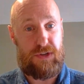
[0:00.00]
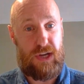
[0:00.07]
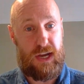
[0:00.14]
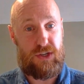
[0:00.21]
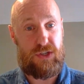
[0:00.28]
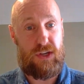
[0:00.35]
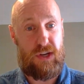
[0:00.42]

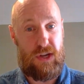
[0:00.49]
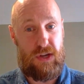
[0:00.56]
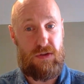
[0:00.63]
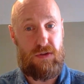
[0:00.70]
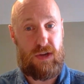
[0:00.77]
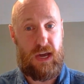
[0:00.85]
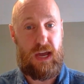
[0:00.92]
protection in the
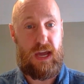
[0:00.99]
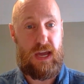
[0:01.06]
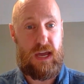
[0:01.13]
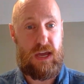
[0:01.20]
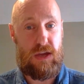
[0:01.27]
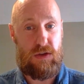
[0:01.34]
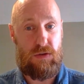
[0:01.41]
UK,
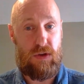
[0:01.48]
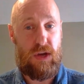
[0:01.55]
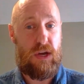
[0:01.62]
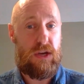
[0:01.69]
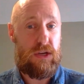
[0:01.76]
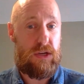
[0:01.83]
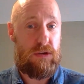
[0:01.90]
EU.
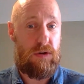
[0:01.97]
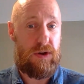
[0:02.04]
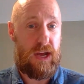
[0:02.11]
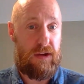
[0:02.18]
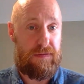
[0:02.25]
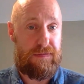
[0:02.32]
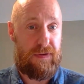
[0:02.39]
You
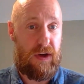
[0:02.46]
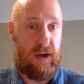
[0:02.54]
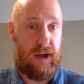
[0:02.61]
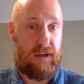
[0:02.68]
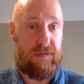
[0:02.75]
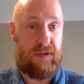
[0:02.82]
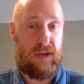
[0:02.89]
only have
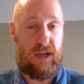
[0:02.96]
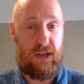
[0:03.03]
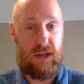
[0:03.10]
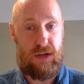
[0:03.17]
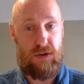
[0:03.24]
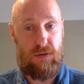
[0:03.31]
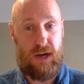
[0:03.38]
5
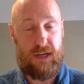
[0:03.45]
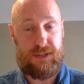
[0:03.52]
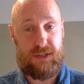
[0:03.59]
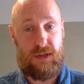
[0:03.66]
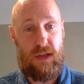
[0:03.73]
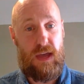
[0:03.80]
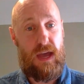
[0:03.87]
in the
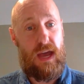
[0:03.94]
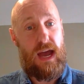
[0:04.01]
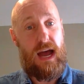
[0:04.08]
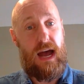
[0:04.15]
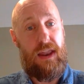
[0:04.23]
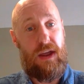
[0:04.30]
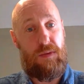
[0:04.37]
US.
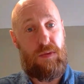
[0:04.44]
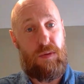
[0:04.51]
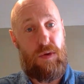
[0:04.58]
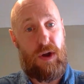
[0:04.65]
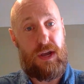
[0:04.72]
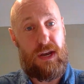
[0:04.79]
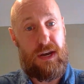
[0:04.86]
And then we're
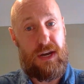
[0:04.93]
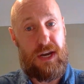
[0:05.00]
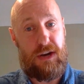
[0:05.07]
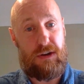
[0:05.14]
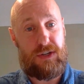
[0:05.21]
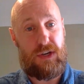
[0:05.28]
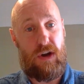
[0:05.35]
working
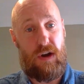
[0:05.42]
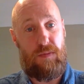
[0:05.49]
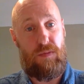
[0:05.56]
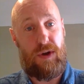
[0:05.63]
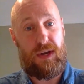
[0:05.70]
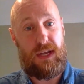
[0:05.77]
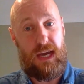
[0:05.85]
near
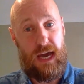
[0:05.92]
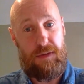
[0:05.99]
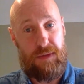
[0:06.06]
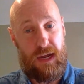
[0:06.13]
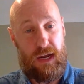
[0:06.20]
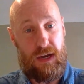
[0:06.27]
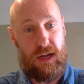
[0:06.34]
term with
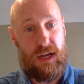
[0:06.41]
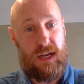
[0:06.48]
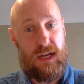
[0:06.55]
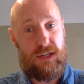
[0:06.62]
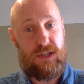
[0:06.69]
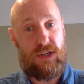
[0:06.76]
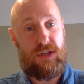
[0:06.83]
ketamine
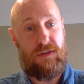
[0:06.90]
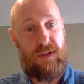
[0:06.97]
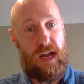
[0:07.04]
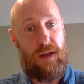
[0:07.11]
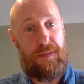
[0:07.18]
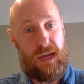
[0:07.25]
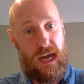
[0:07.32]
to
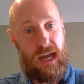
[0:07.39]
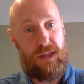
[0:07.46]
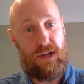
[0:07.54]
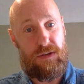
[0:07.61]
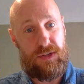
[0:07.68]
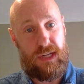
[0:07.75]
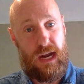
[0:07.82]
develop,
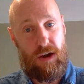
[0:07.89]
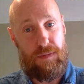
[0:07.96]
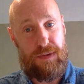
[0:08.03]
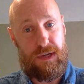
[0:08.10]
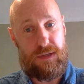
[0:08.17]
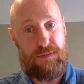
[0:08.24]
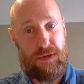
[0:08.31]
again, those
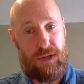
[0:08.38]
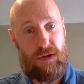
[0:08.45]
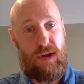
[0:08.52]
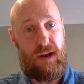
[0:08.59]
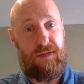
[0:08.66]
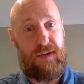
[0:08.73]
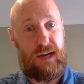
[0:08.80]
therapies. But the
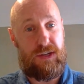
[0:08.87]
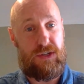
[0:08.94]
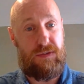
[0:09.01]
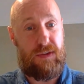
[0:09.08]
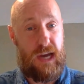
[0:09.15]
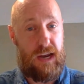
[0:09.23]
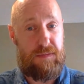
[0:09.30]
great
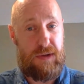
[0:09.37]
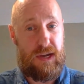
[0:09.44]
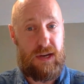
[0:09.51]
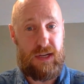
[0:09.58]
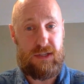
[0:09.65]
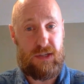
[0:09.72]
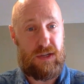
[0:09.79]
advantage of
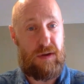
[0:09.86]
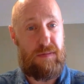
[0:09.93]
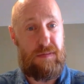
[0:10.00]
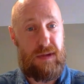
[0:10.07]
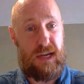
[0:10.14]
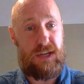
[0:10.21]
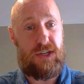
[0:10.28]
ketamine is it's an
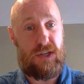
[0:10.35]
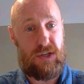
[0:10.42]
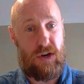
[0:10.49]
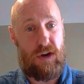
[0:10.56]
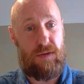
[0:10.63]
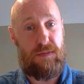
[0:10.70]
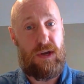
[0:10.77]
immediate
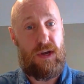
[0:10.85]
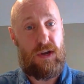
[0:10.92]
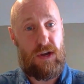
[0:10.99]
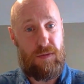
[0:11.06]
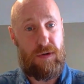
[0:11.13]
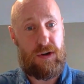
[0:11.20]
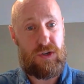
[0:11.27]
term
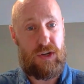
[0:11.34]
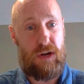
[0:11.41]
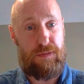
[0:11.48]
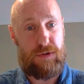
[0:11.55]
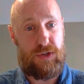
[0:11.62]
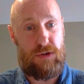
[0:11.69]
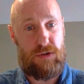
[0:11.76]
commercial
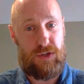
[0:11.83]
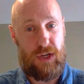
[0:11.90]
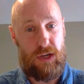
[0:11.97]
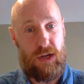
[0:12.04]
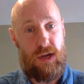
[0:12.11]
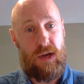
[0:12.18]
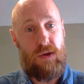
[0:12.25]

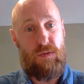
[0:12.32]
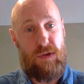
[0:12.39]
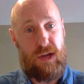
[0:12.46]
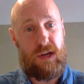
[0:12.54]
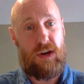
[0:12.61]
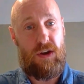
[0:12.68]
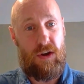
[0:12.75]
opportunity.
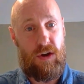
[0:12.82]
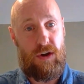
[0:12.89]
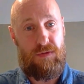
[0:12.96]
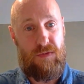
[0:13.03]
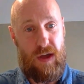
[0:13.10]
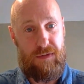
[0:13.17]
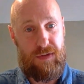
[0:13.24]
We can
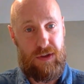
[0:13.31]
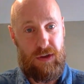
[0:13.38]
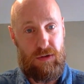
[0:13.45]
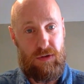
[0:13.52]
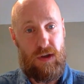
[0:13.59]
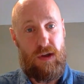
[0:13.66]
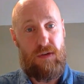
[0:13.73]
earn
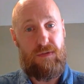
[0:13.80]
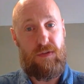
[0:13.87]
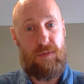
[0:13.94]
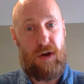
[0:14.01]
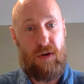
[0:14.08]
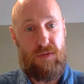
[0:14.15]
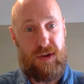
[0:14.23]
revenue
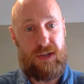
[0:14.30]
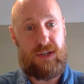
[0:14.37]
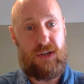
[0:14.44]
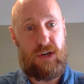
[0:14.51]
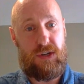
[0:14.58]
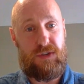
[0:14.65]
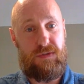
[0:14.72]
from our
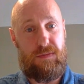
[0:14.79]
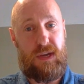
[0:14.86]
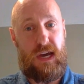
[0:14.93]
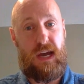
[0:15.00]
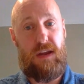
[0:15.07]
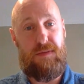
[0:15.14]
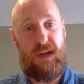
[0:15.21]
research from
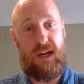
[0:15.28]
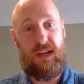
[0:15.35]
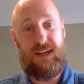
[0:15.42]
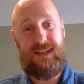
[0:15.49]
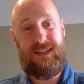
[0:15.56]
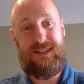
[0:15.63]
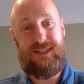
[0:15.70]
ketamine
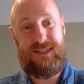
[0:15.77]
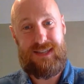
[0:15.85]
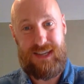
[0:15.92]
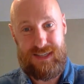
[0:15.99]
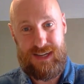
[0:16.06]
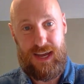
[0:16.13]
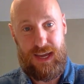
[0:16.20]

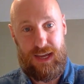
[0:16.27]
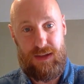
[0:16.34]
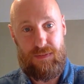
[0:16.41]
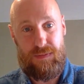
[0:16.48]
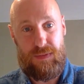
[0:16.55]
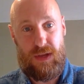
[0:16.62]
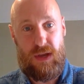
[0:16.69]
today.
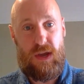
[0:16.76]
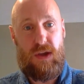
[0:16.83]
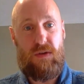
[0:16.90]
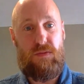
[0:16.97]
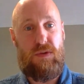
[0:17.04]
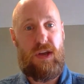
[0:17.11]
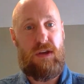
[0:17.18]

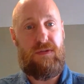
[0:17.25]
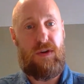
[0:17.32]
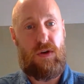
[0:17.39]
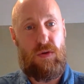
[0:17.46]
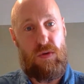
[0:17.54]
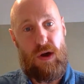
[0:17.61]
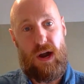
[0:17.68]
We have
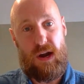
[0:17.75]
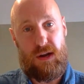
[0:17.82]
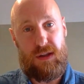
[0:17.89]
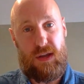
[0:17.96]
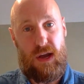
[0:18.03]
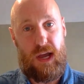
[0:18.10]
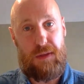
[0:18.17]

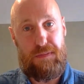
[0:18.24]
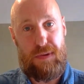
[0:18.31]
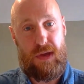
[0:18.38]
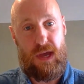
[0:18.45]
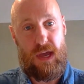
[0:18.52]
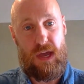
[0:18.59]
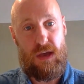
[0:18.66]
acquired the
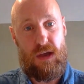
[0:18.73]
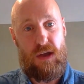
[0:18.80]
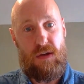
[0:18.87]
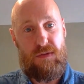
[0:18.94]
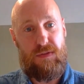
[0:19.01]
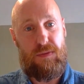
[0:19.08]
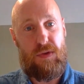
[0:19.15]
IP
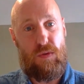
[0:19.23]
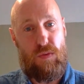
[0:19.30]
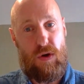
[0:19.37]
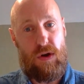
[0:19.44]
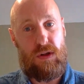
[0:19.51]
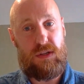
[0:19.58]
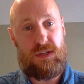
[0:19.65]
from the
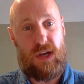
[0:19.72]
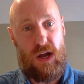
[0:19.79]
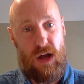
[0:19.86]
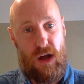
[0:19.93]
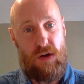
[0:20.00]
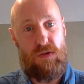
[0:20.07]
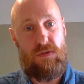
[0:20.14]
world's
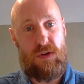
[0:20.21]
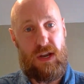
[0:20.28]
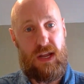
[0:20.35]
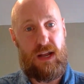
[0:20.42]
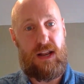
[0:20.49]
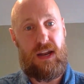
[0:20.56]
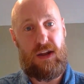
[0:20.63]

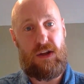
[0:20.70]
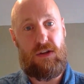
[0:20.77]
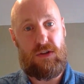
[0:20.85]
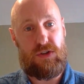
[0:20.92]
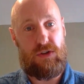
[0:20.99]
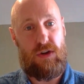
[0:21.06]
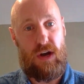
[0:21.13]
only
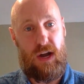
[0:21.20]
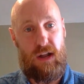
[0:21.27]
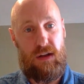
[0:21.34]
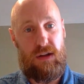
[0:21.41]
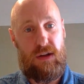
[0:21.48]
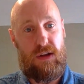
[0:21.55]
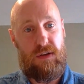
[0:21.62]
clinical
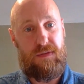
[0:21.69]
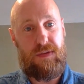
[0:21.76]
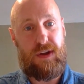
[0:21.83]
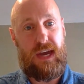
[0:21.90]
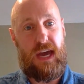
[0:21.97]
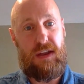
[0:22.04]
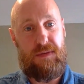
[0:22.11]
trial
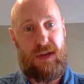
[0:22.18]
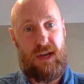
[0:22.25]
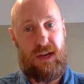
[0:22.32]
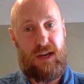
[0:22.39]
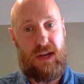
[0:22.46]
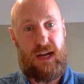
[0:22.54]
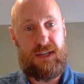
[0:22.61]
for
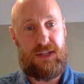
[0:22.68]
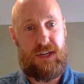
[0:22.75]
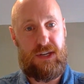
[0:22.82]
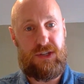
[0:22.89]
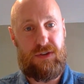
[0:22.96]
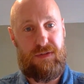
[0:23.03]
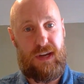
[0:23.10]
ketamine as
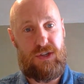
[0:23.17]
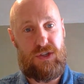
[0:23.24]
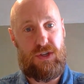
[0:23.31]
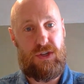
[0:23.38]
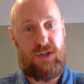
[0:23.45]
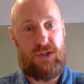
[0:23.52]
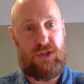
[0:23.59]
an
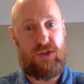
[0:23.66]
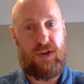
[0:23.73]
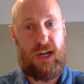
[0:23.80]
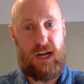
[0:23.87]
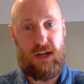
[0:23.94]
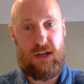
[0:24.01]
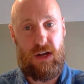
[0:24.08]
intervention to
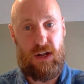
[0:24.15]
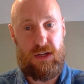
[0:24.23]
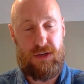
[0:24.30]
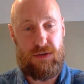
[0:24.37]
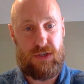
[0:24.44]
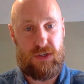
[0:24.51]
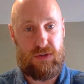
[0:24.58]
treat
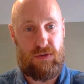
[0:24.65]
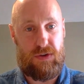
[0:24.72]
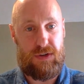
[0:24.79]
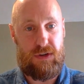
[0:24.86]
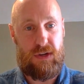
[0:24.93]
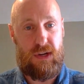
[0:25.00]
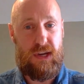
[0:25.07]
alcohol use
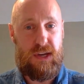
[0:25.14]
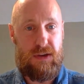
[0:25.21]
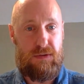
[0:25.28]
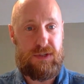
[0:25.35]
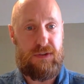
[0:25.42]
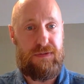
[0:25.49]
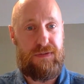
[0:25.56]
disorder.
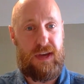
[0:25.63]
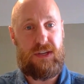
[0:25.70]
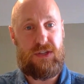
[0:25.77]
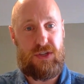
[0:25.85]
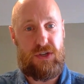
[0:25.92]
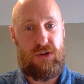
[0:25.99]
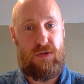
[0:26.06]
It was a
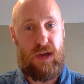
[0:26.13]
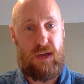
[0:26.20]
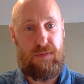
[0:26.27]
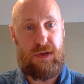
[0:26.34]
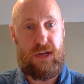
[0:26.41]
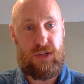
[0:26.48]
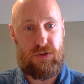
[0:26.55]
phase
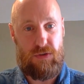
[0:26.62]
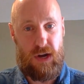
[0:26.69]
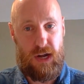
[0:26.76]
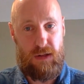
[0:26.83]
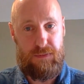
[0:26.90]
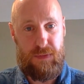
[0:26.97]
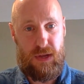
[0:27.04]
2AB
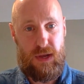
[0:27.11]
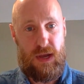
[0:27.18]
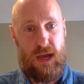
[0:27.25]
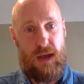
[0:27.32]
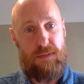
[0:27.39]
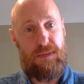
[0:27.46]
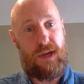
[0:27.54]
trial.
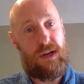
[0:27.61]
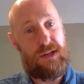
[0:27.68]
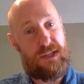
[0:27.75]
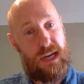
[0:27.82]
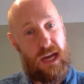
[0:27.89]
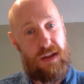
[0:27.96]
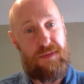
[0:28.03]

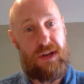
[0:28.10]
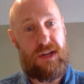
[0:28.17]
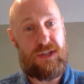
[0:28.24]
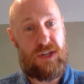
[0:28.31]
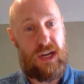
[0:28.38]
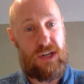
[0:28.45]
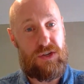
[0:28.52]
Because ketamine
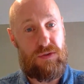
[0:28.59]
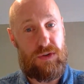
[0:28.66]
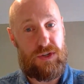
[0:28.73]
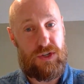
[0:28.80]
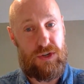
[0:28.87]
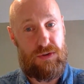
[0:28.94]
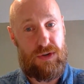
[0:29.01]
is
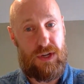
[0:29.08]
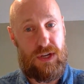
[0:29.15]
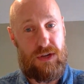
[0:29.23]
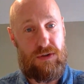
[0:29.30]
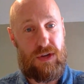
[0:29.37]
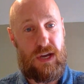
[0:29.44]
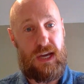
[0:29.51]
Schedule 2 in
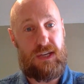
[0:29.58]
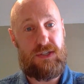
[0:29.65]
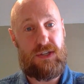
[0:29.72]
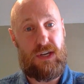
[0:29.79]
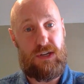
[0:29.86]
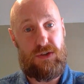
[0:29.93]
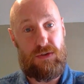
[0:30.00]
the UK,
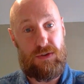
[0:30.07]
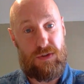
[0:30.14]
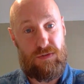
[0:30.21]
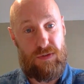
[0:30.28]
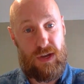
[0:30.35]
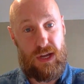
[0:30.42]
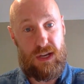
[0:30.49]
Schedule
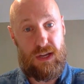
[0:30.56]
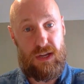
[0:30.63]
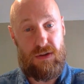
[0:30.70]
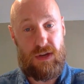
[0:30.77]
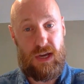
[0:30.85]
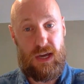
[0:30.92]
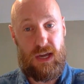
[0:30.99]
3 in
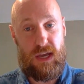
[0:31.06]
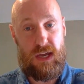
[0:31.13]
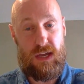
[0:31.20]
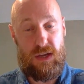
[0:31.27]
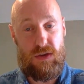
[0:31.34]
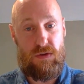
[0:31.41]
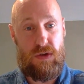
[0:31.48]
the UK,
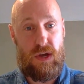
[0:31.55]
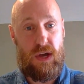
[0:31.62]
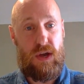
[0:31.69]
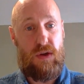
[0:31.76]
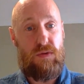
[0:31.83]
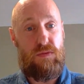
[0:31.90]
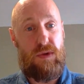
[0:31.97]
EU,
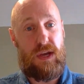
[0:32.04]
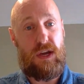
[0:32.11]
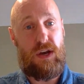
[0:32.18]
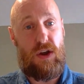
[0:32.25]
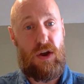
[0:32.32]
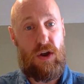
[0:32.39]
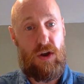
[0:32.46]
we
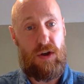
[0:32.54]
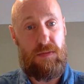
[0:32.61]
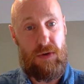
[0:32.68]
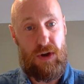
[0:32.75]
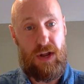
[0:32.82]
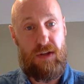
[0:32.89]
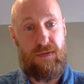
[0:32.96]
can
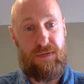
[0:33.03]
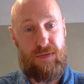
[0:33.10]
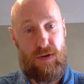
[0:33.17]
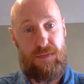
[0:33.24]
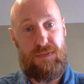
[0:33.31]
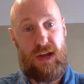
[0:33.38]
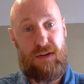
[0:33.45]
earn money
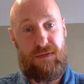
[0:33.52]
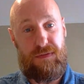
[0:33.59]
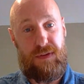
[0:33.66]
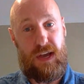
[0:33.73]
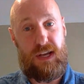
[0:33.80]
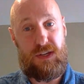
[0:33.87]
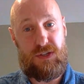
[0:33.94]
from that
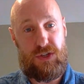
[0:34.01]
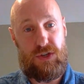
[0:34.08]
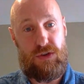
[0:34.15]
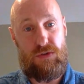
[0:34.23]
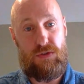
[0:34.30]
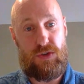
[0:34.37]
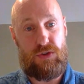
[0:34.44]
phase
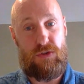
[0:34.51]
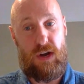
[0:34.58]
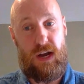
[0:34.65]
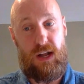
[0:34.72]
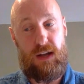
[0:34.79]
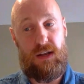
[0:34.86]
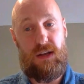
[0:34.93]
2
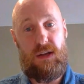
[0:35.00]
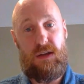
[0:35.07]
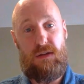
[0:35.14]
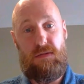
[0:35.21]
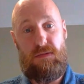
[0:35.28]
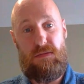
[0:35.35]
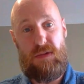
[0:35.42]
trial
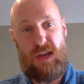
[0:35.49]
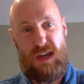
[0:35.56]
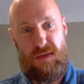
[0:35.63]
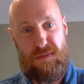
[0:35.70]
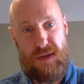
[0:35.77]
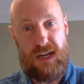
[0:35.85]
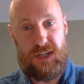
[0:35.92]

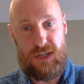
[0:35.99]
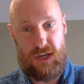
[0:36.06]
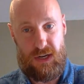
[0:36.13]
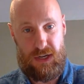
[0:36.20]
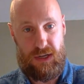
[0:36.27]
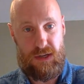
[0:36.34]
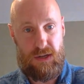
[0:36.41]

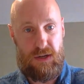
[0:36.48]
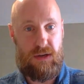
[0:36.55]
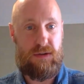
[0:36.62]
immediately.